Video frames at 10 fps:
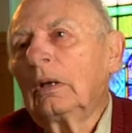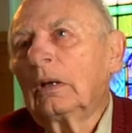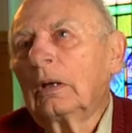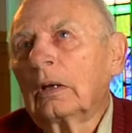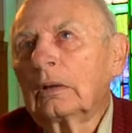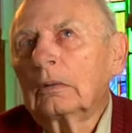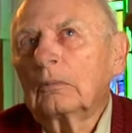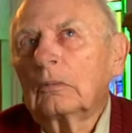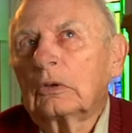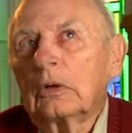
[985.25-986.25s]
And
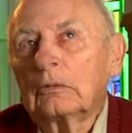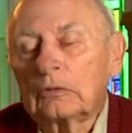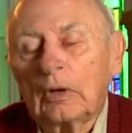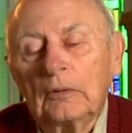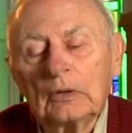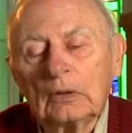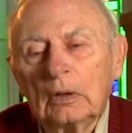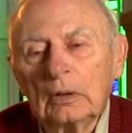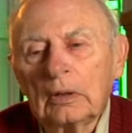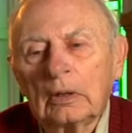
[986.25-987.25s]
so I was driving
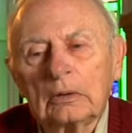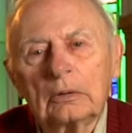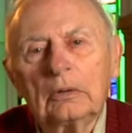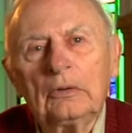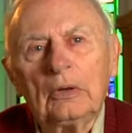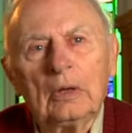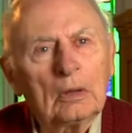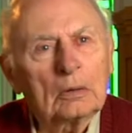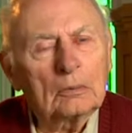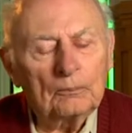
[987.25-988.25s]
along, and I heard it
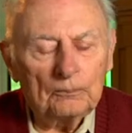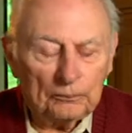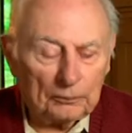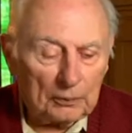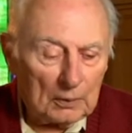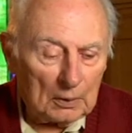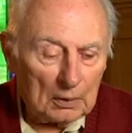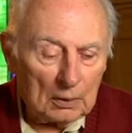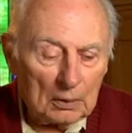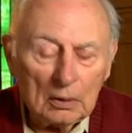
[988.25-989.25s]
again.
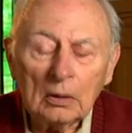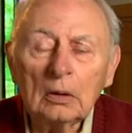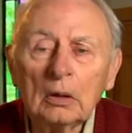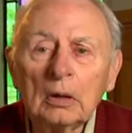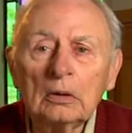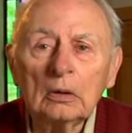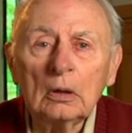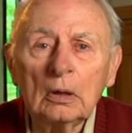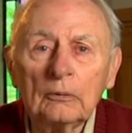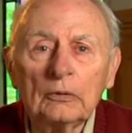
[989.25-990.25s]

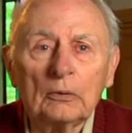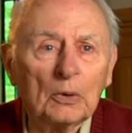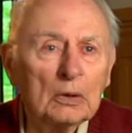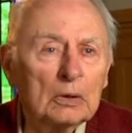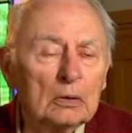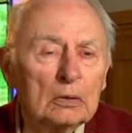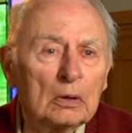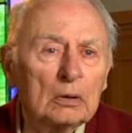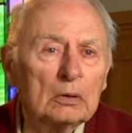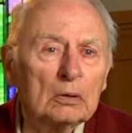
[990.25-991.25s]
If you're willing to
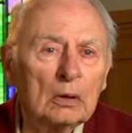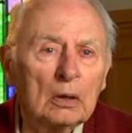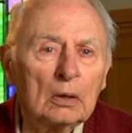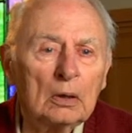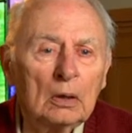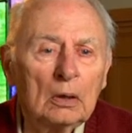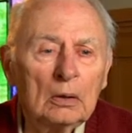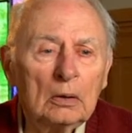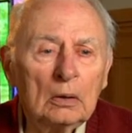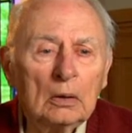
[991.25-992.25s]
take your life,
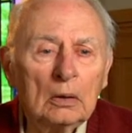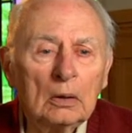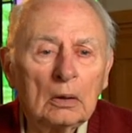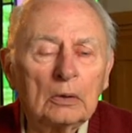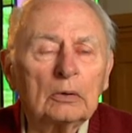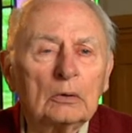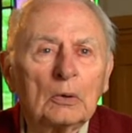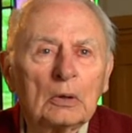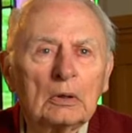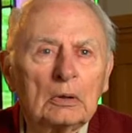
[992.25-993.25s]
are you
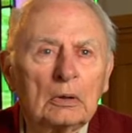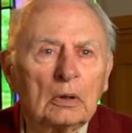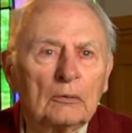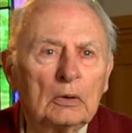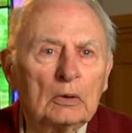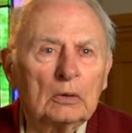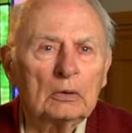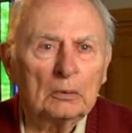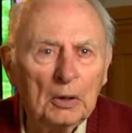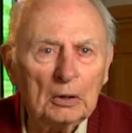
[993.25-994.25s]
willing to give it
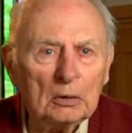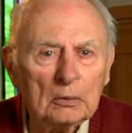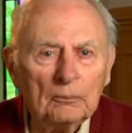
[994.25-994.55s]
to me?